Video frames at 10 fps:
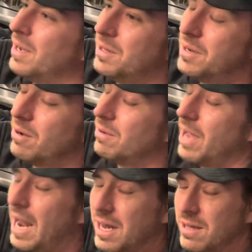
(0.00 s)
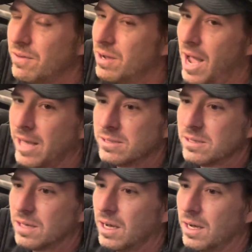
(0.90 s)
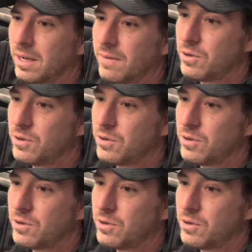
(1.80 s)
no, any of you guys, if